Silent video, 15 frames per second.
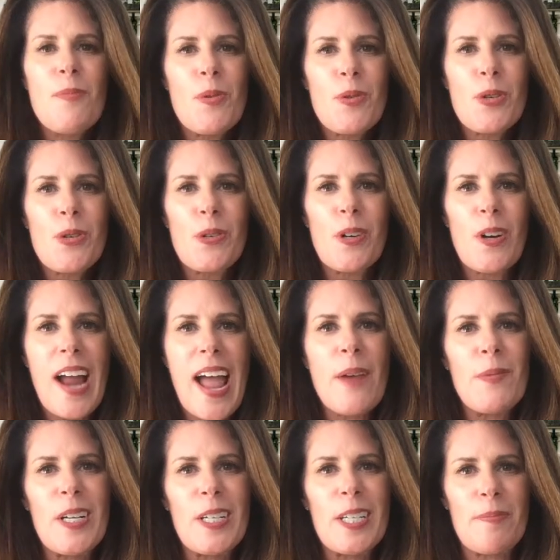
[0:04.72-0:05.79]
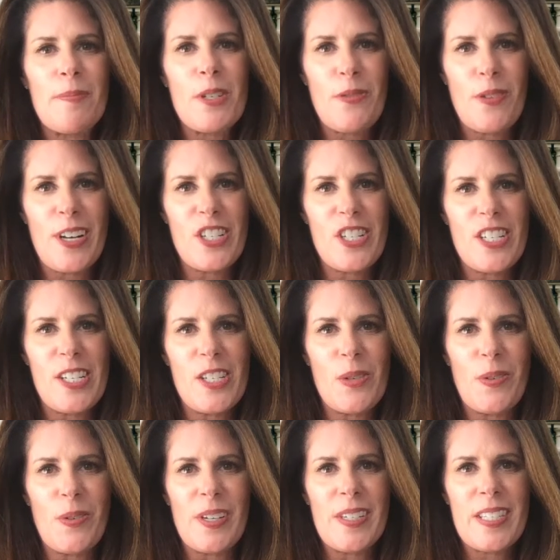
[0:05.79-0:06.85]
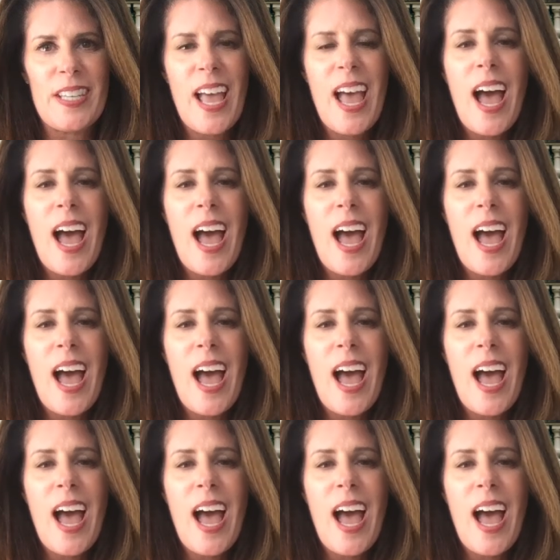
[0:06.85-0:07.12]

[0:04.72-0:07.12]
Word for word: Bonjour and welcome to French Detours.